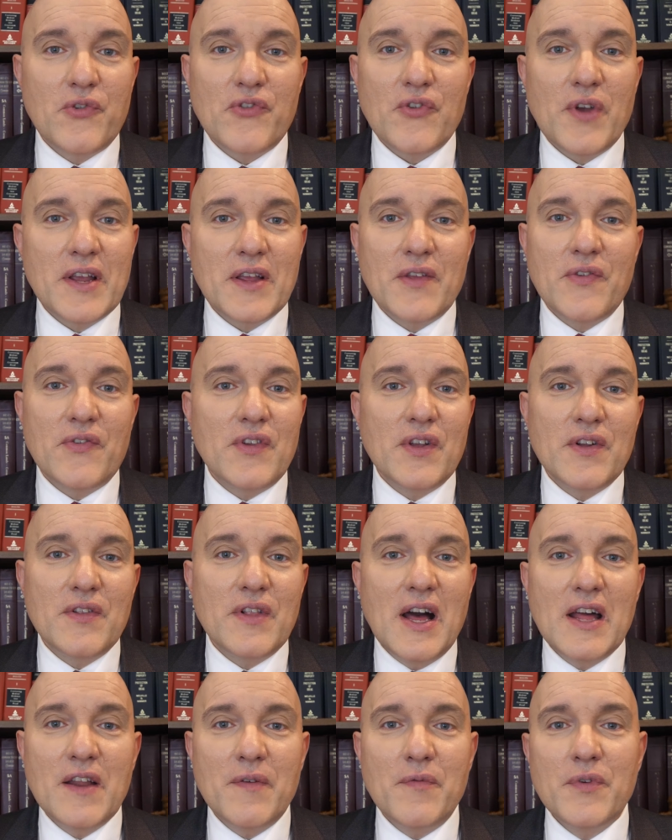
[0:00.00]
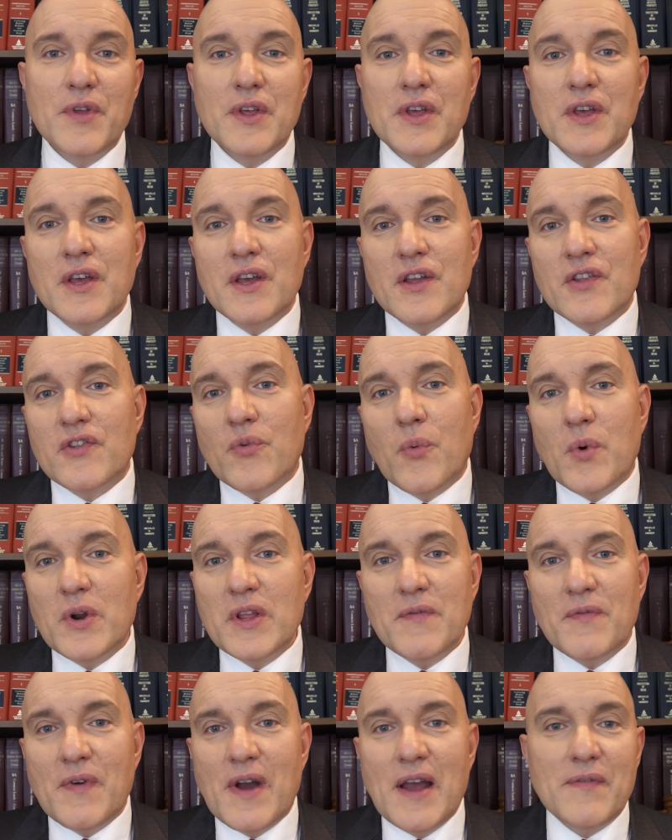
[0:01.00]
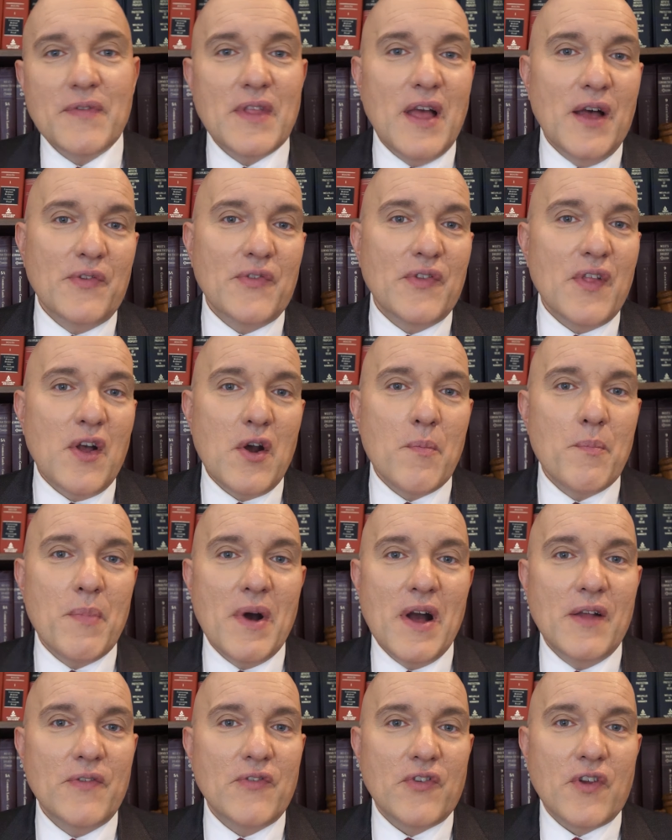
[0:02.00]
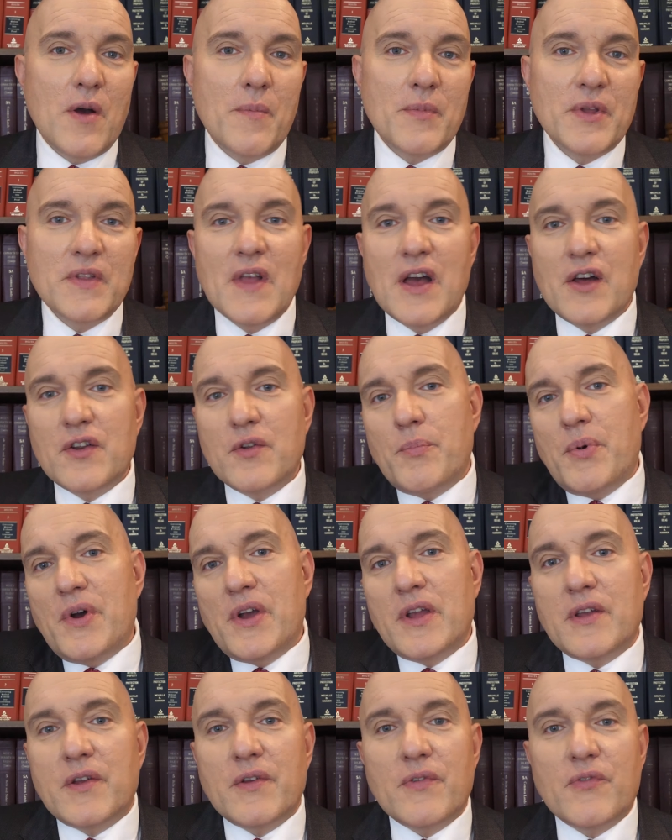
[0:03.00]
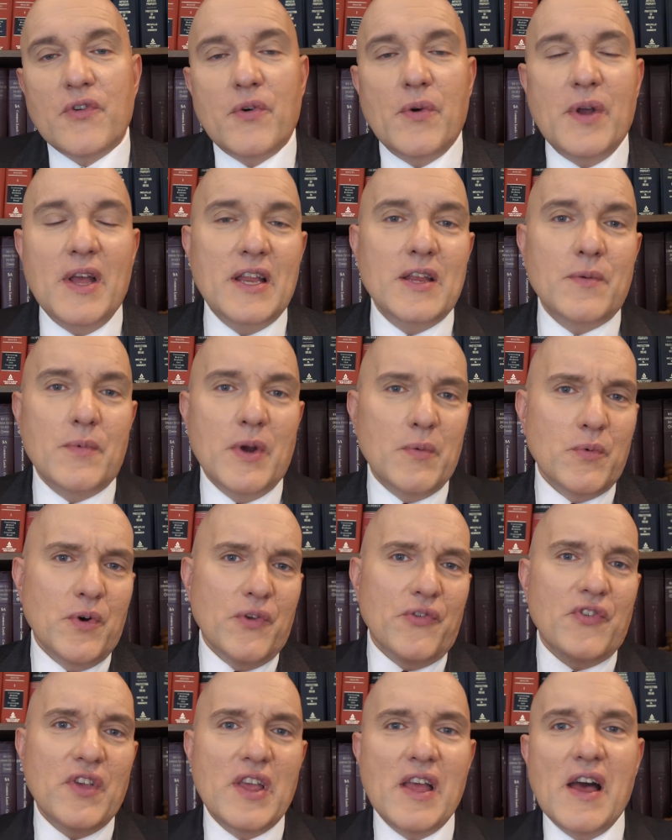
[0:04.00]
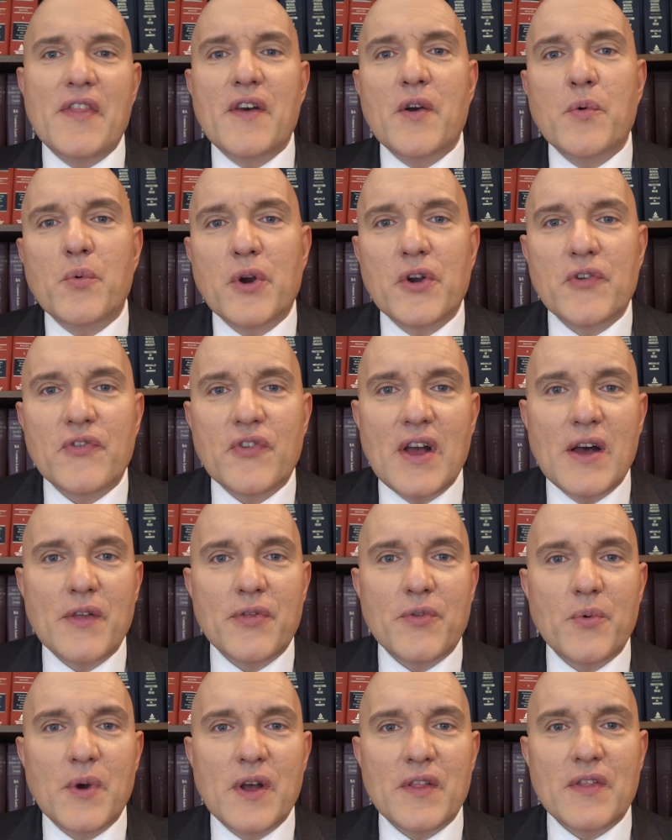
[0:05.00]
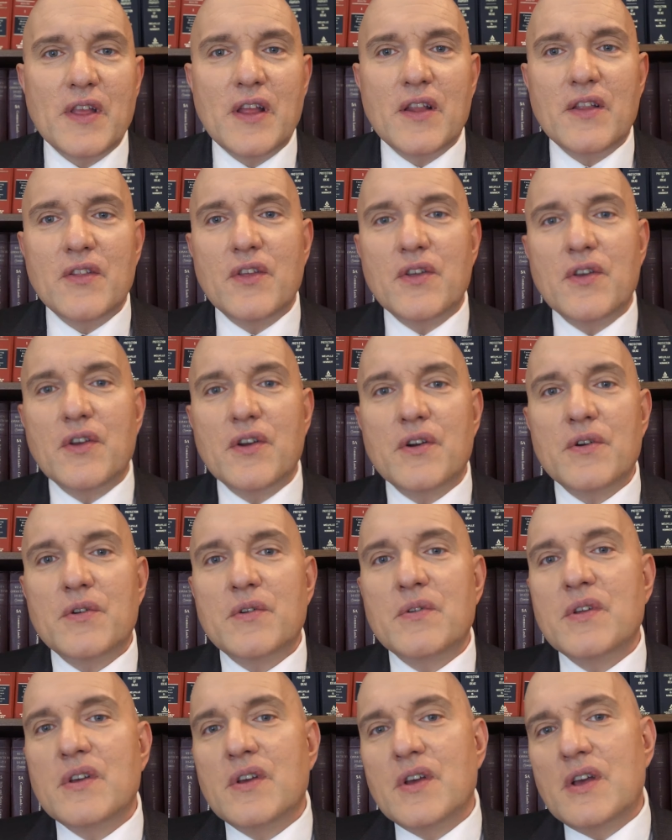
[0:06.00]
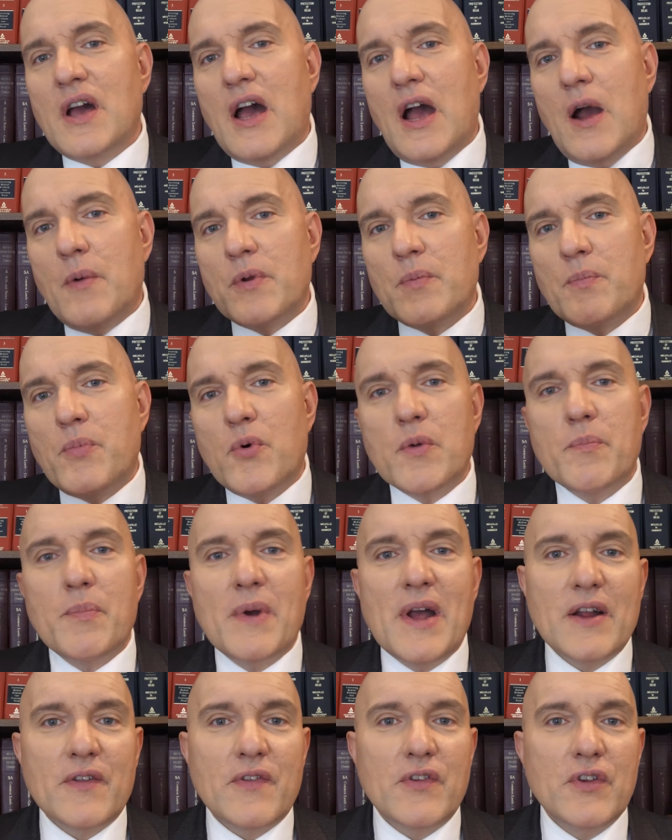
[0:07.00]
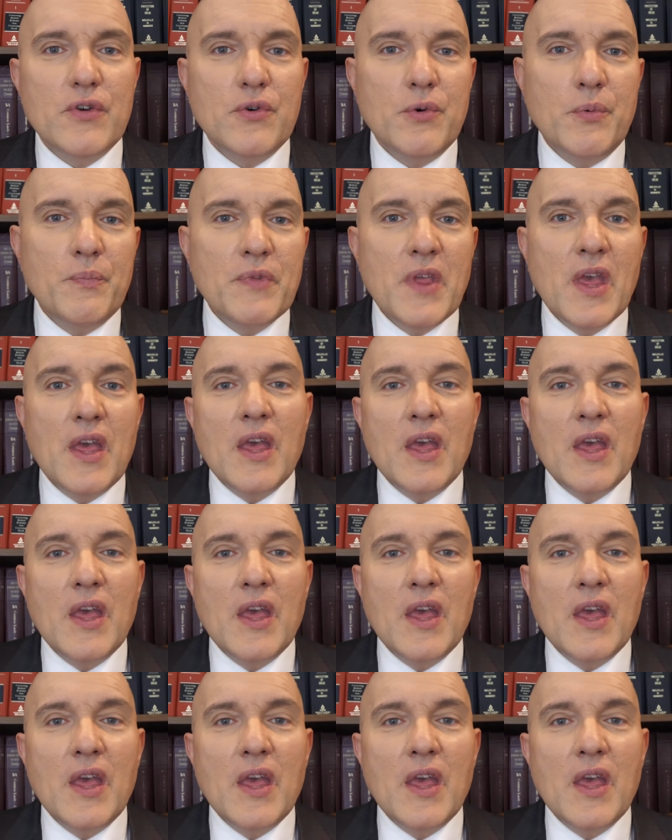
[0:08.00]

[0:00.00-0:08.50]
So I can see a lot of $25,000 bonds coming down the pike. So anyway, we'll see how that works out throughout the end of the year, and I'll report back to you.